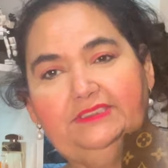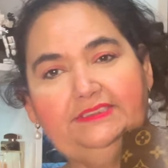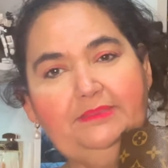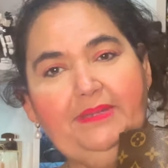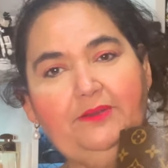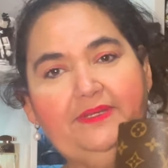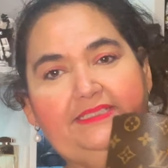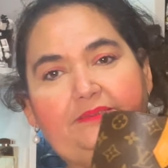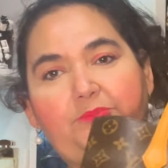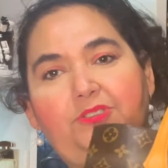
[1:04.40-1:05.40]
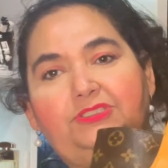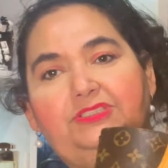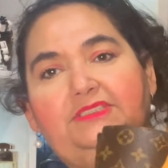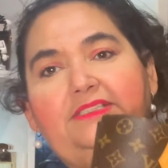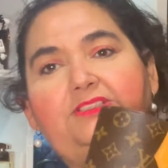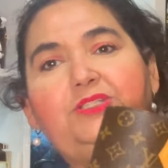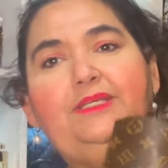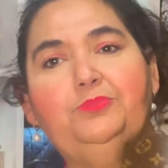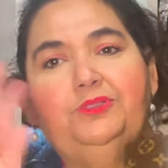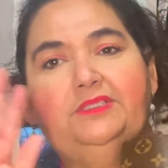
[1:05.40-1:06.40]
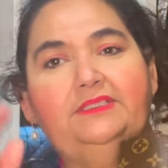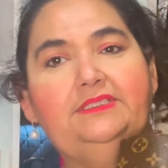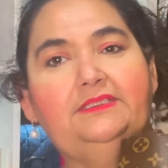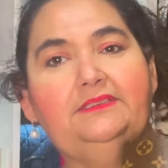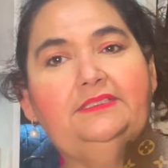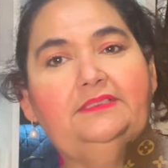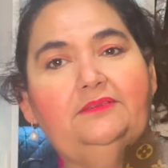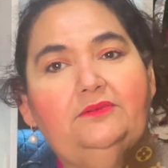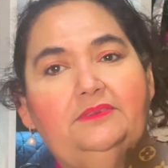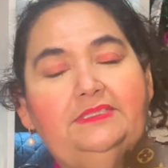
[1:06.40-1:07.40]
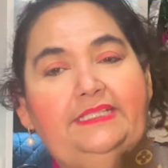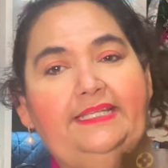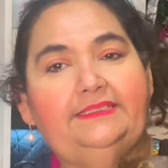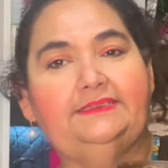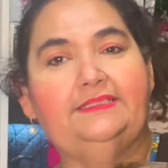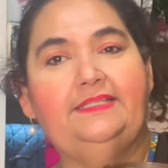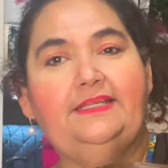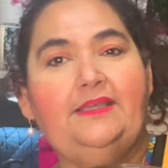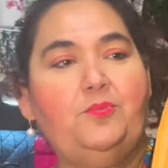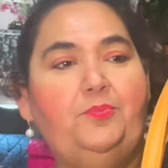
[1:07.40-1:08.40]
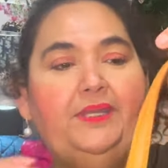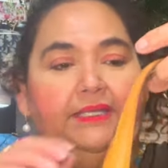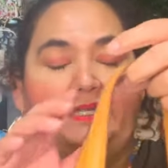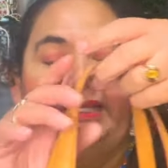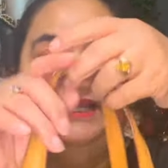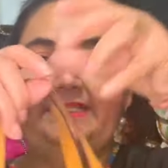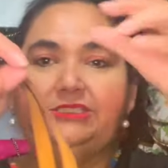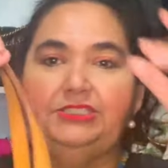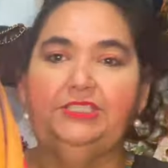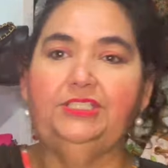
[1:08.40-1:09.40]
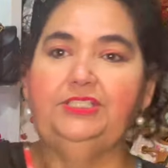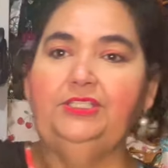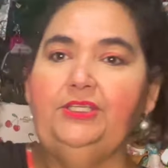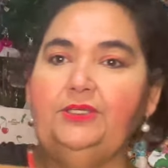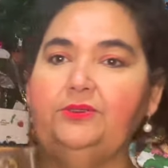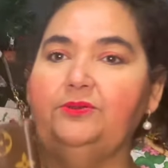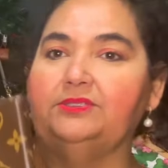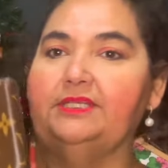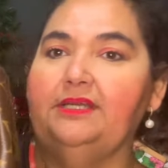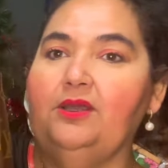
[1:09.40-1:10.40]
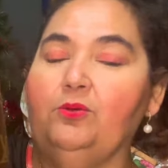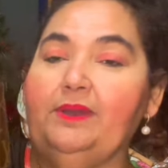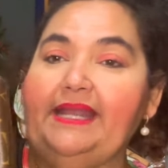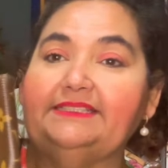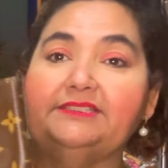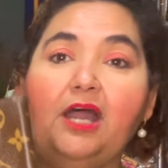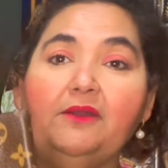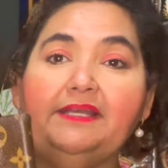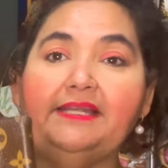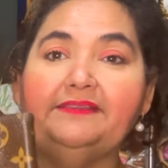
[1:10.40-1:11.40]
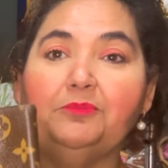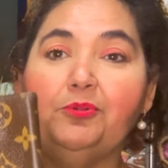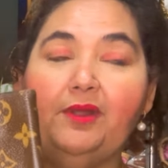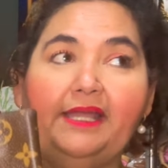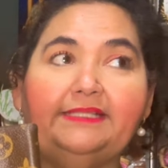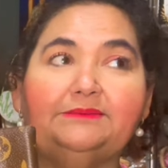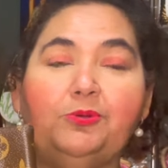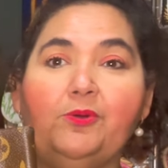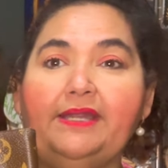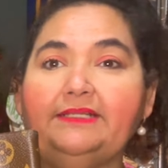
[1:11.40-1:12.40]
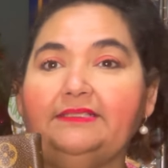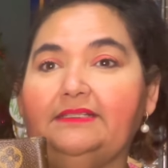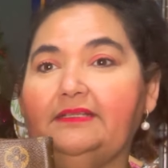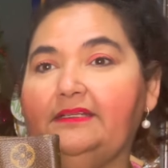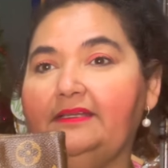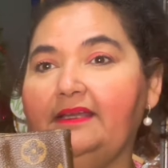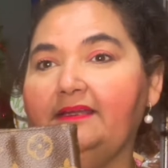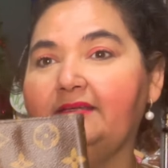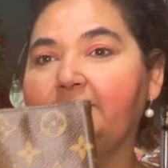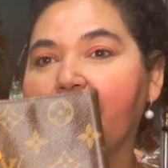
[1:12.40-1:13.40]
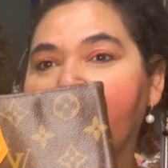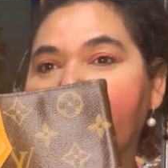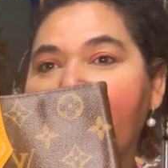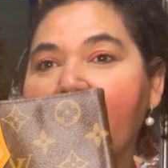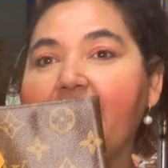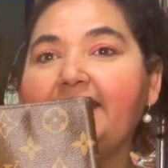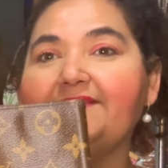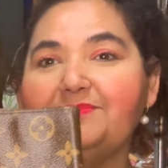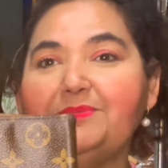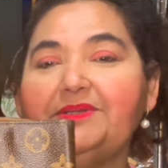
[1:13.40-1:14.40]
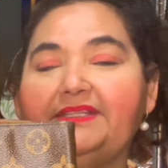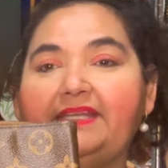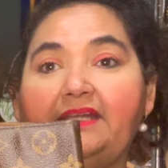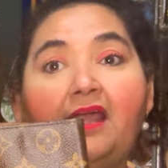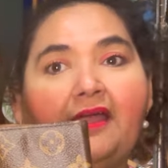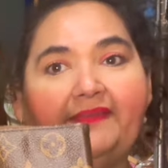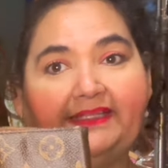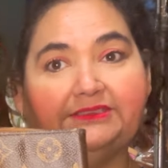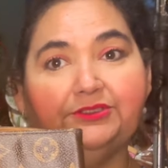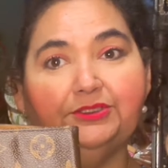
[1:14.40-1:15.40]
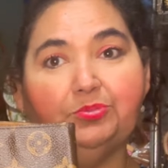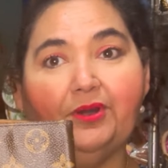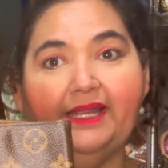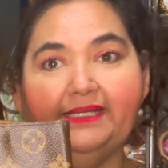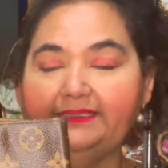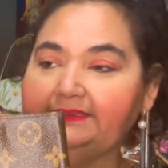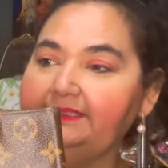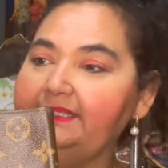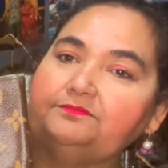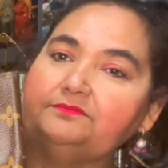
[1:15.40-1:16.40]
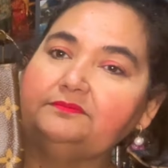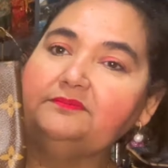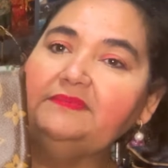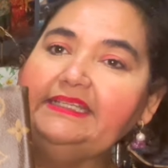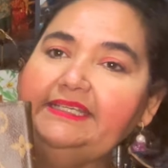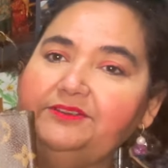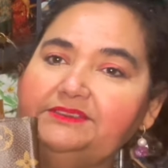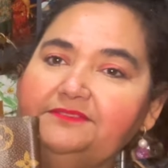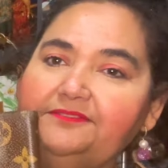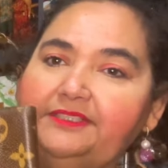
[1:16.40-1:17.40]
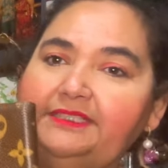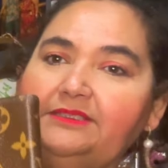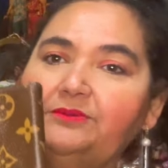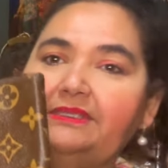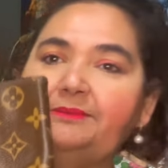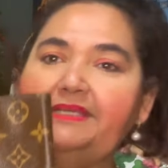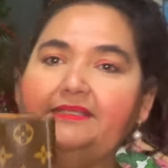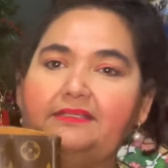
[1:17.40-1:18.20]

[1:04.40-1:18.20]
and I'll try to put the dates. But isn't she cute? When I saw it and the price point that I got it, I remember thinking, that's a good price. Here's the front. Well, there we